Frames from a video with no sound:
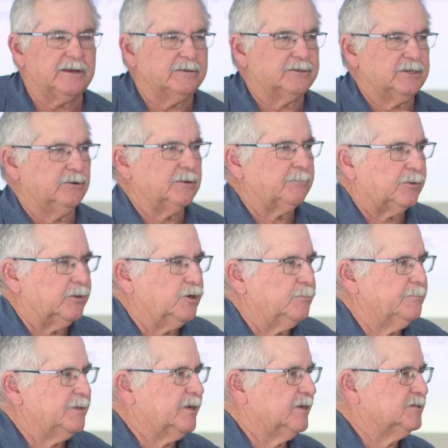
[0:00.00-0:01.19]
it during bloom
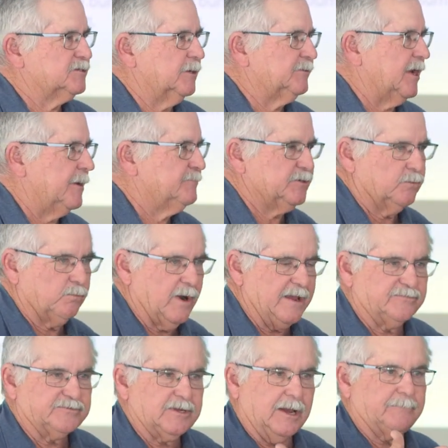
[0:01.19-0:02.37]
because sometimes it
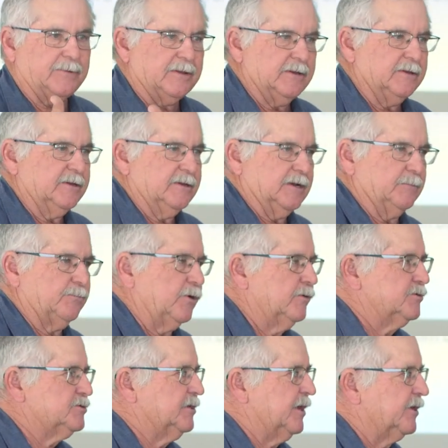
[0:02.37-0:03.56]
wafts up and
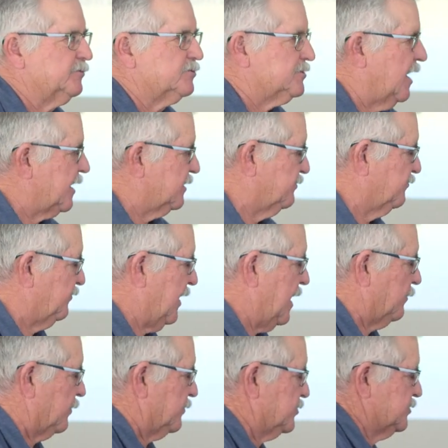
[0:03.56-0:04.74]
burns the underside of the
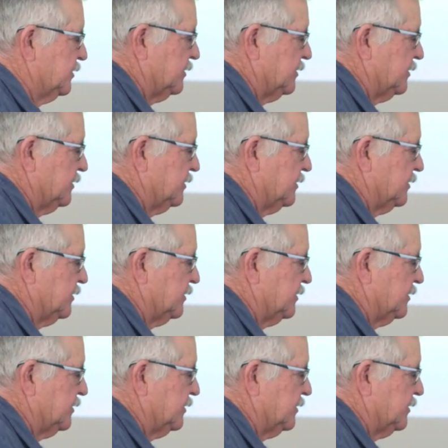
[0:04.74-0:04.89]
flowers.